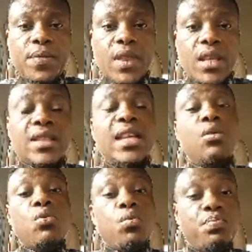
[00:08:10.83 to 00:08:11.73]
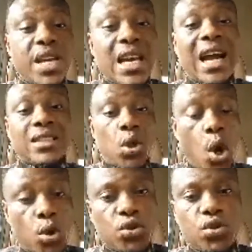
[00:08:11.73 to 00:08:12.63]
There will be a
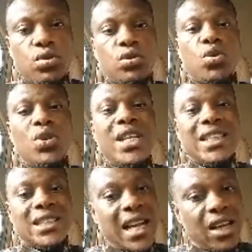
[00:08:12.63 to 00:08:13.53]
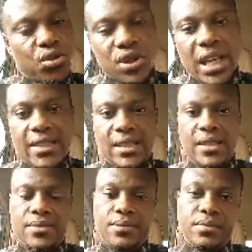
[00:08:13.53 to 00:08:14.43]
turns to the entire society.
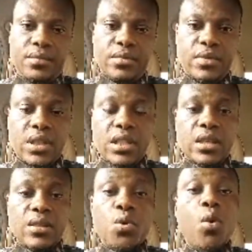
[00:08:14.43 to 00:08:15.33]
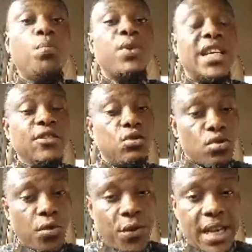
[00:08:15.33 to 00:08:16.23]
We will begin to
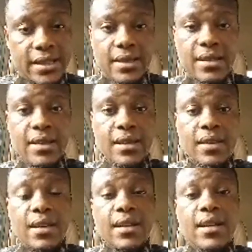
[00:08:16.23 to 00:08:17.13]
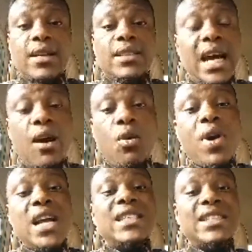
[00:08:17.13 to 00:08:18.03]
suffer it. Now,
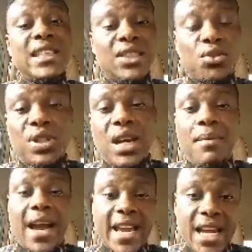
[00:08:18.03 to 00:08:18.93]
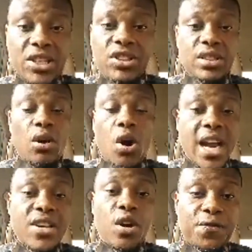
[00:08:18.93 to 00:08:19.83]
when these children might age, or
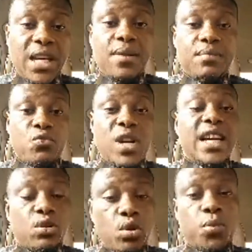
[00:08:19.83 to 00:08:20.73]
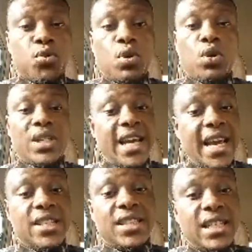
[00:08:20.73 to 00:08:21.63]
any of them, when they grow up tomorrow, they
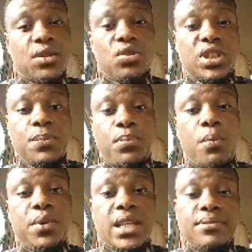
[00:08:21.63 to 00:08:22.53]
age in Edo State, probably